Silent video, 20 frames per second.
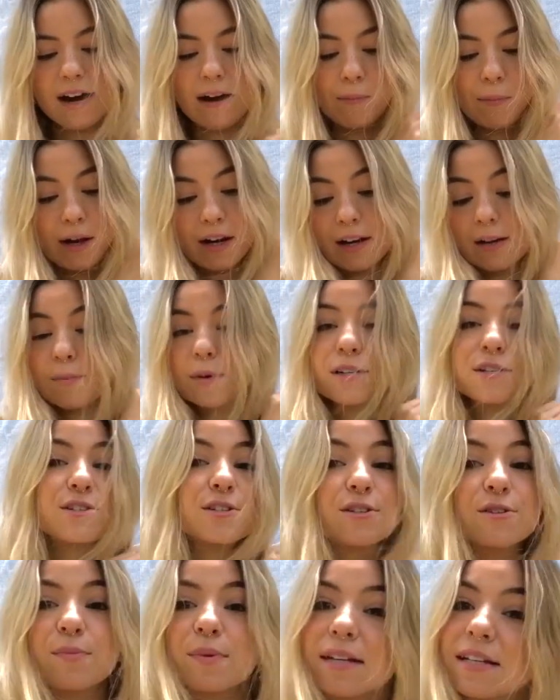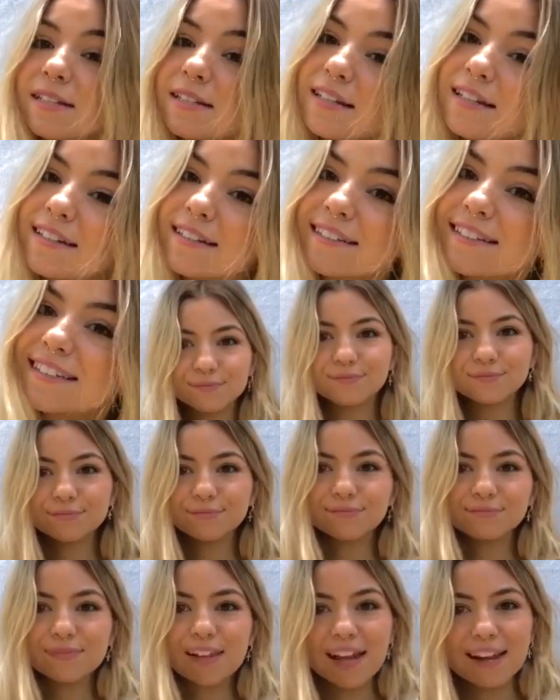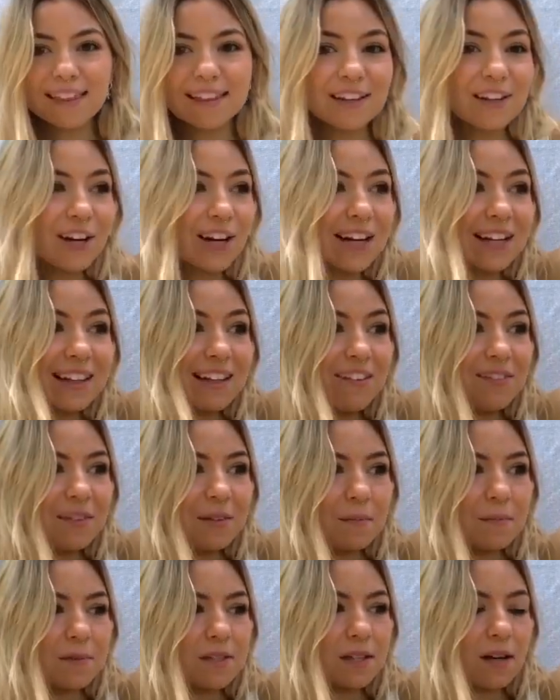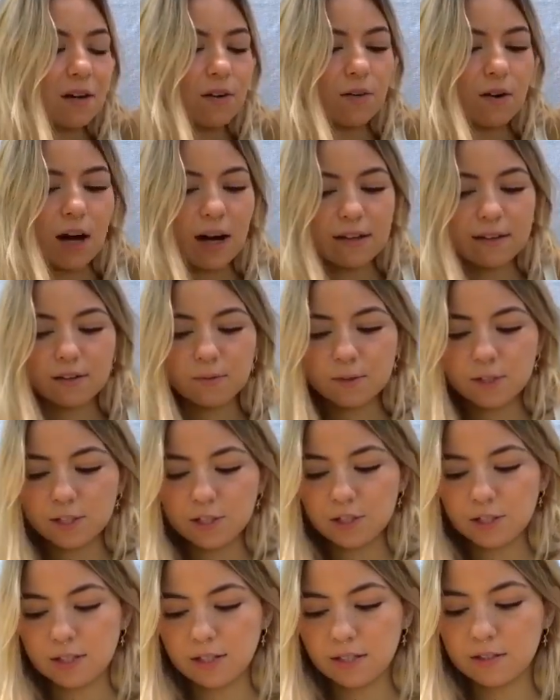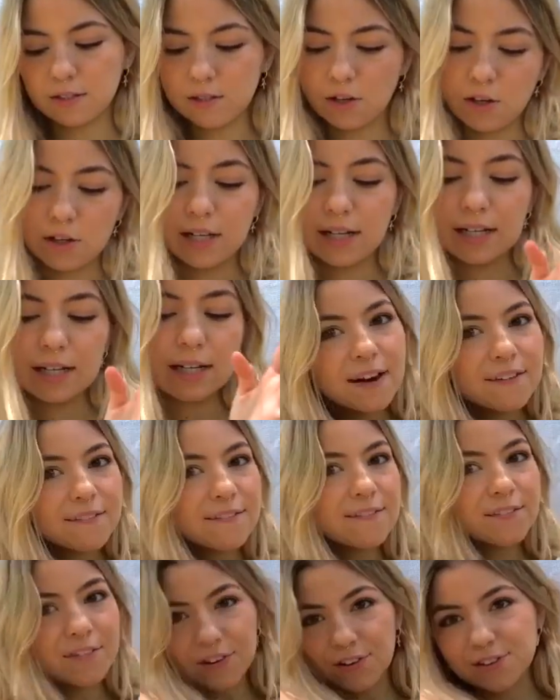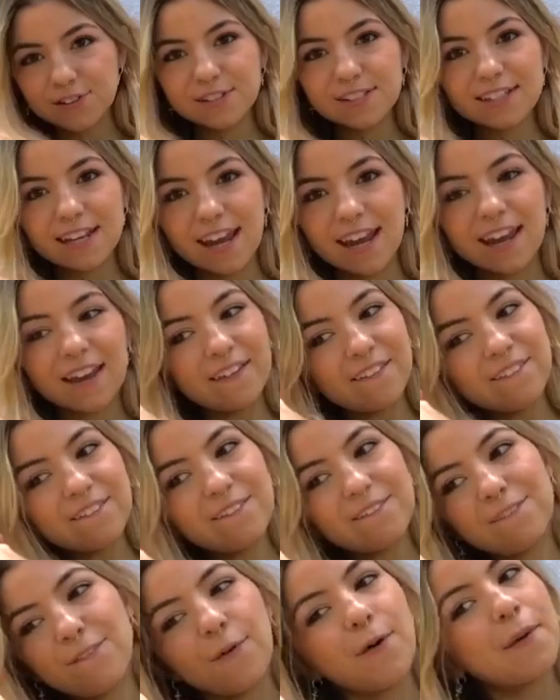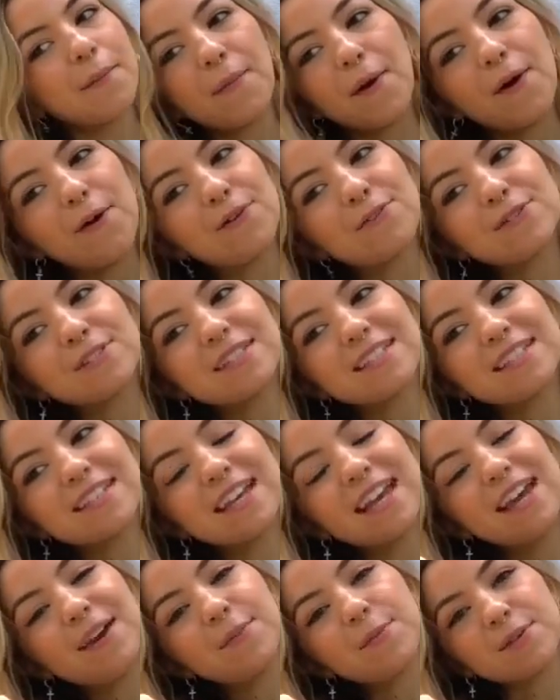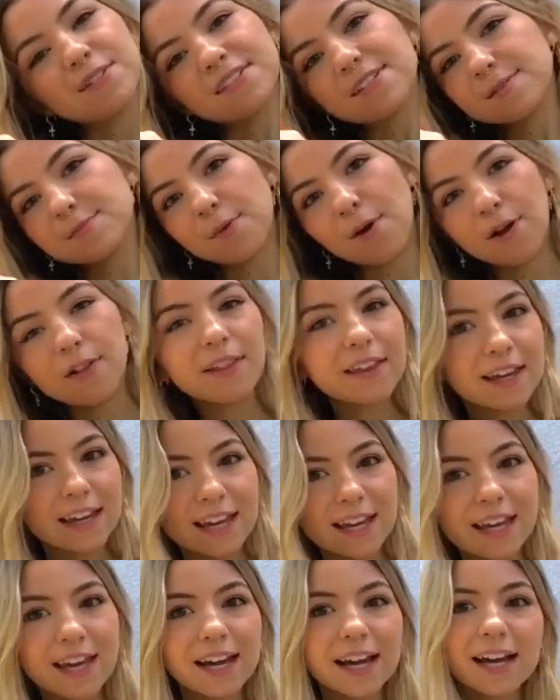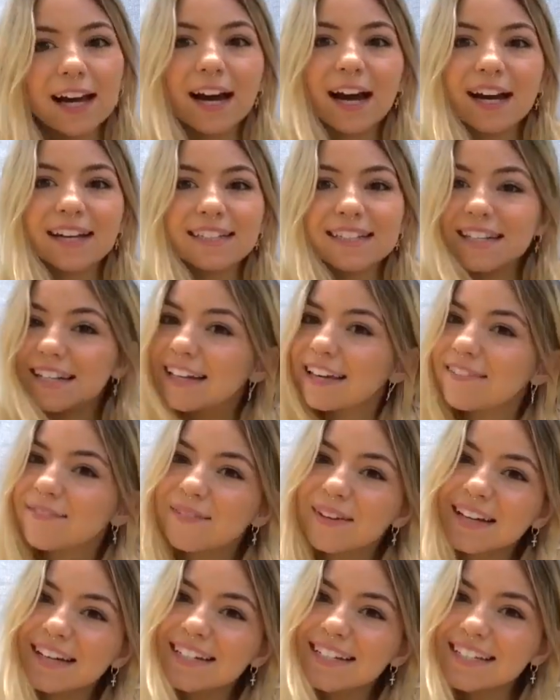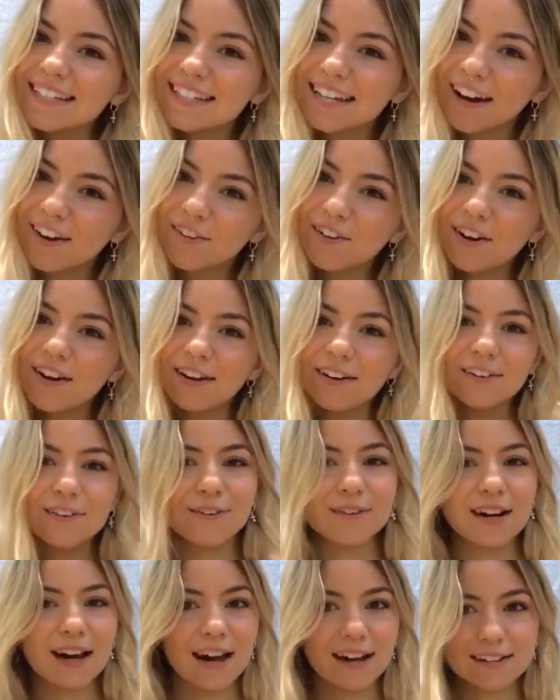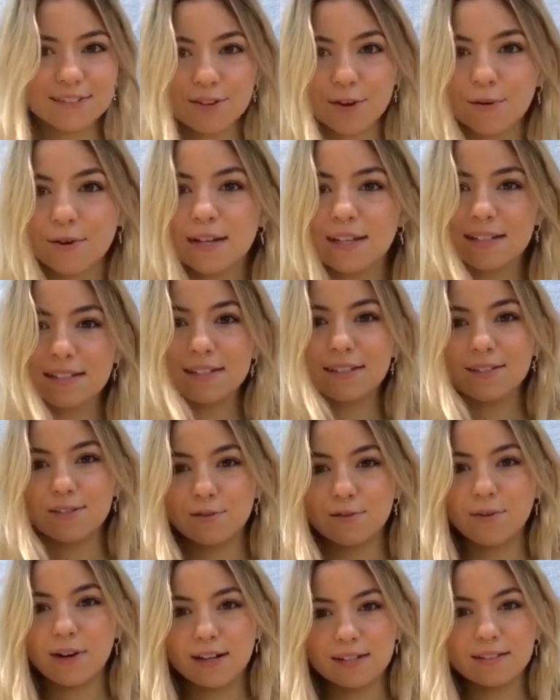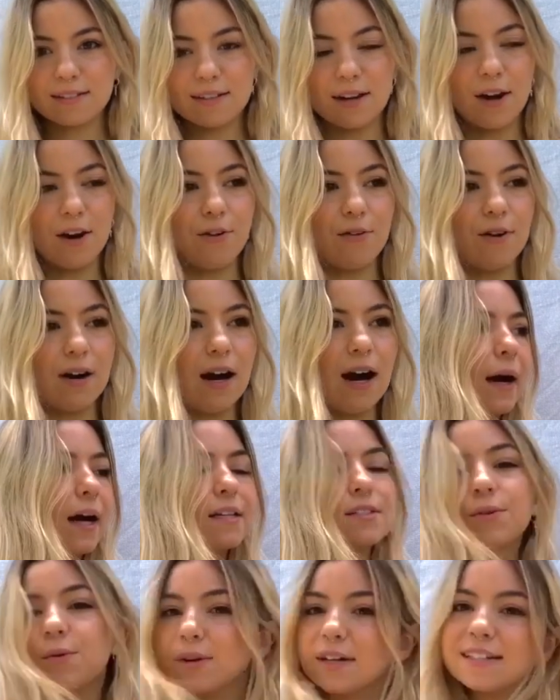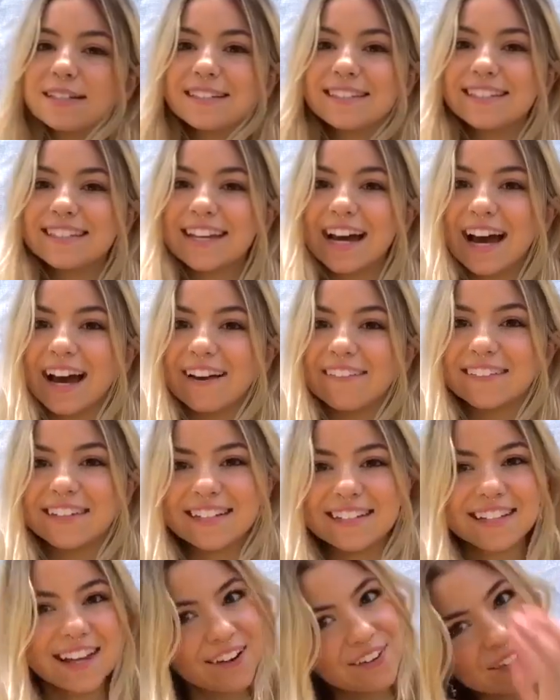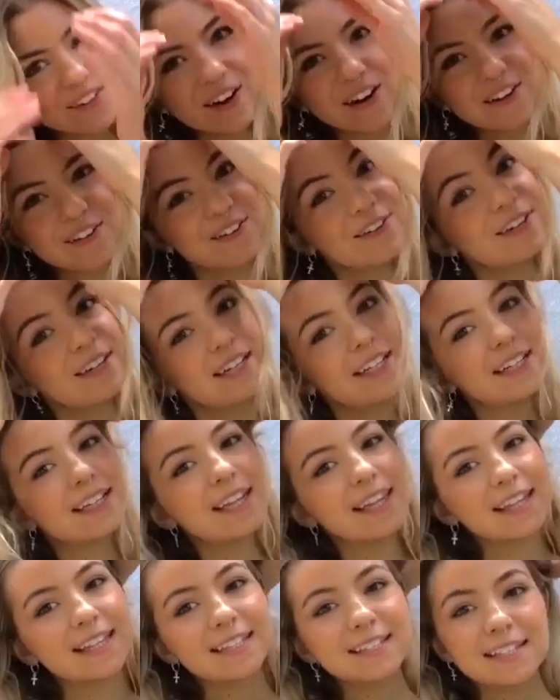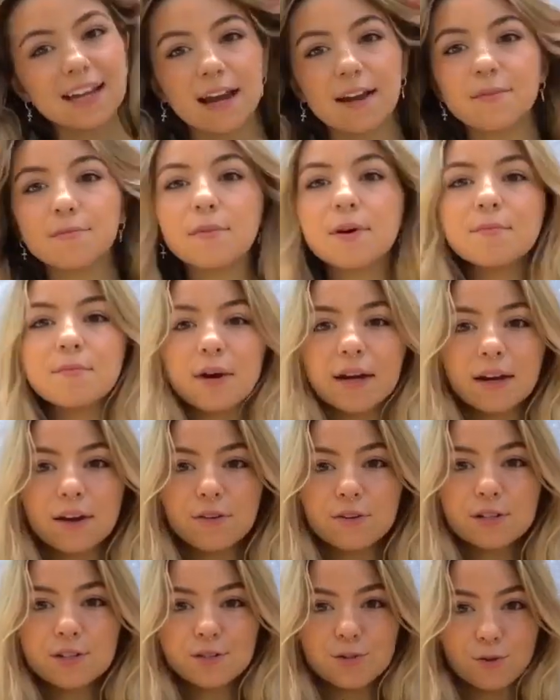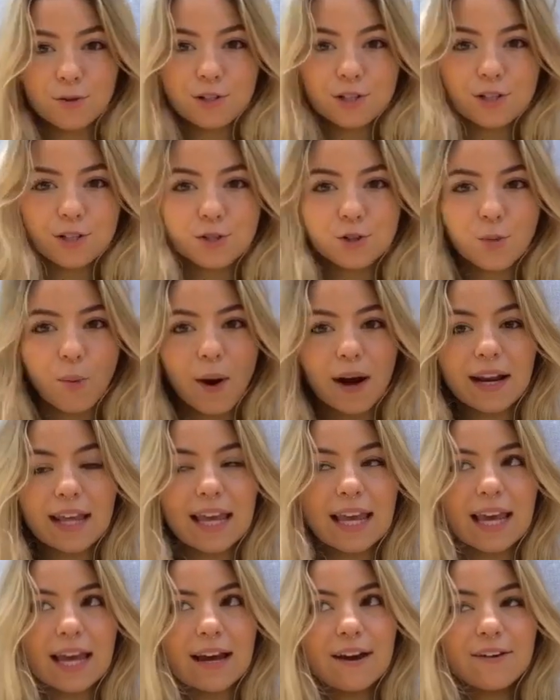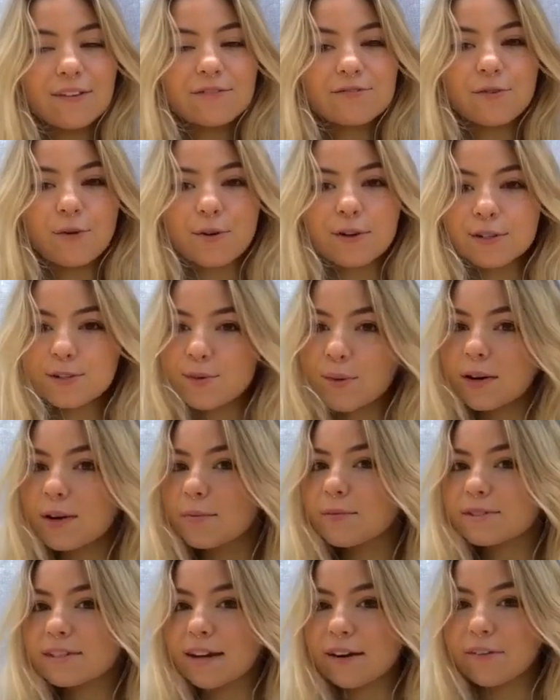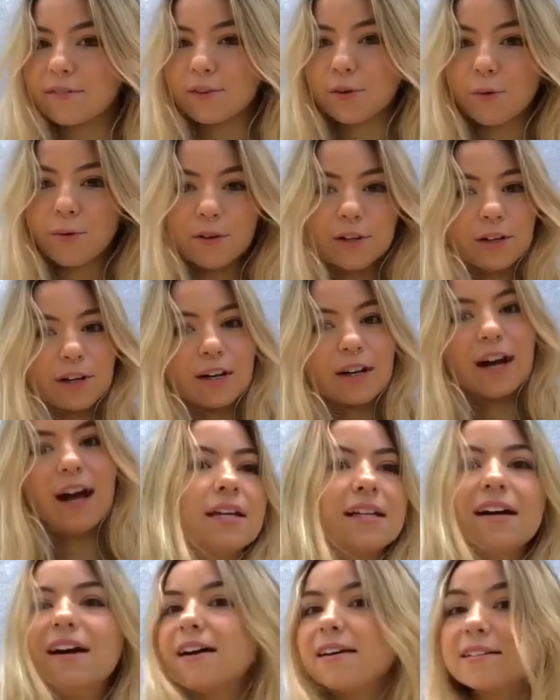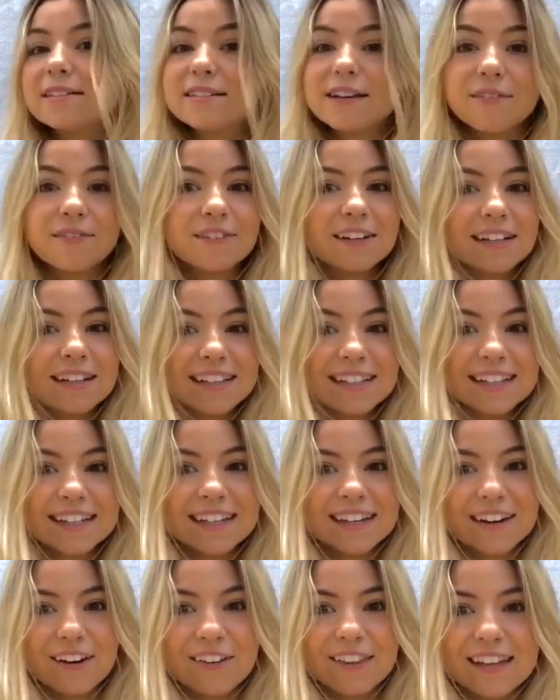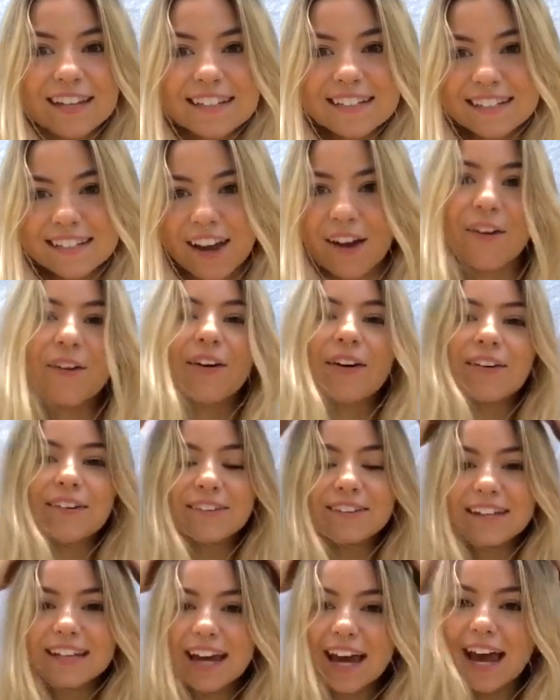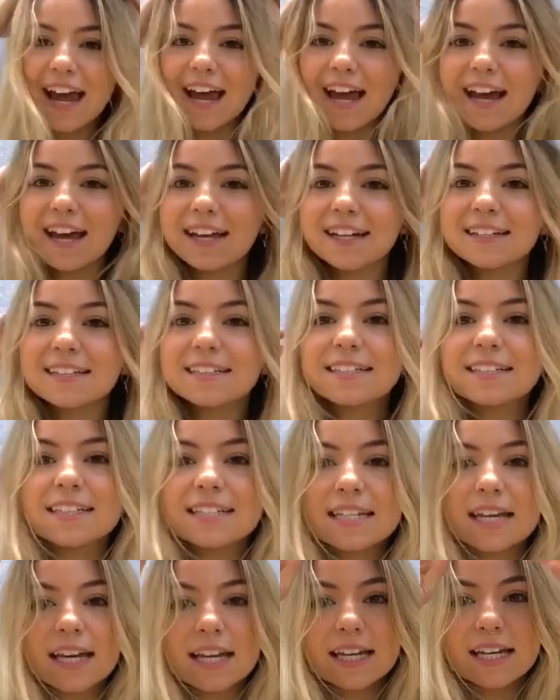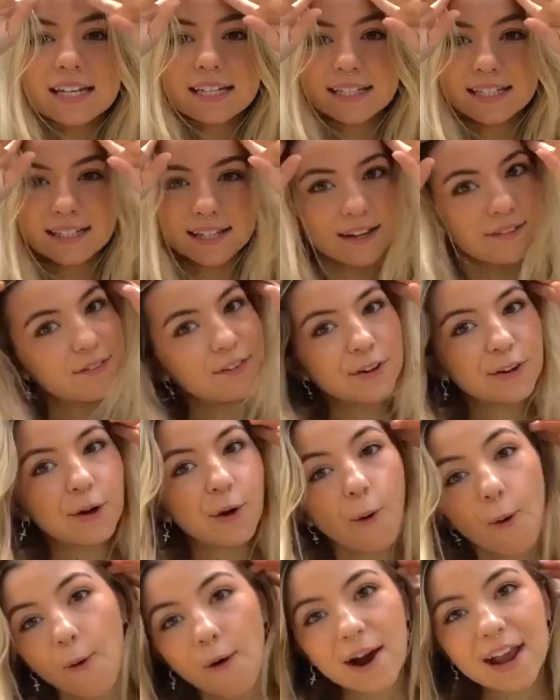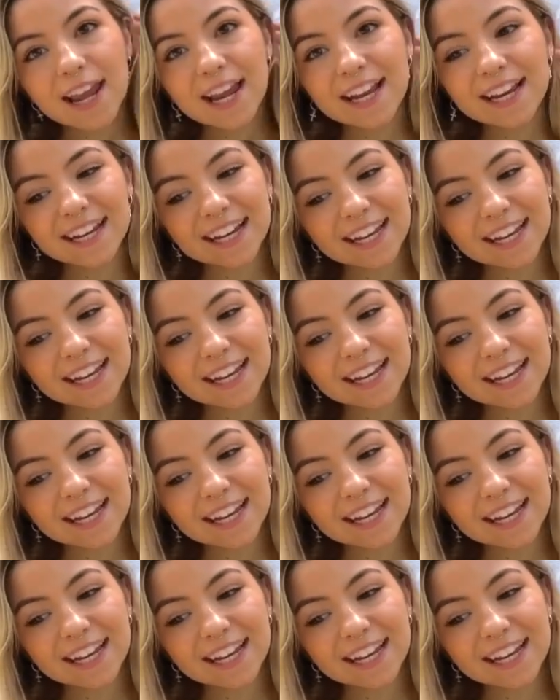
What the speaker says: I got a bunch of new pieces. I think you're gonna love them, so I think we should just get started. First and foremost, Princess Polly did give me a discount code. As always, you guys know, as always, I have a discount code. This time my code is Georgia20 for 20% off your order. Yeah, definitely get on that discount code and save your coin.